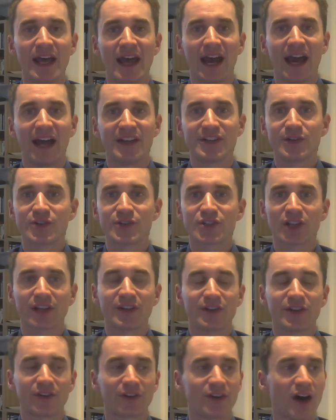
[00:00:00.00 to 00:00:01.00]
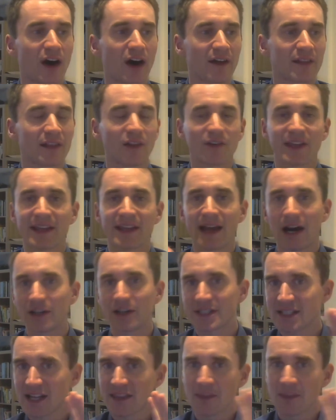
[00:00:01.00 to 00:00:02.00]
And usually you're not looking
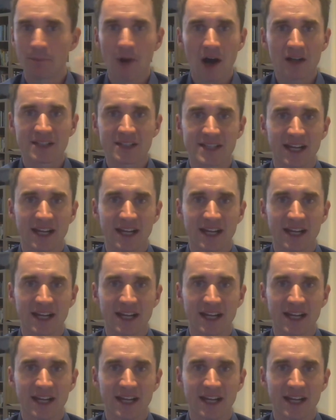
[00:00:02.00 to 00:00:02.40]
outside the box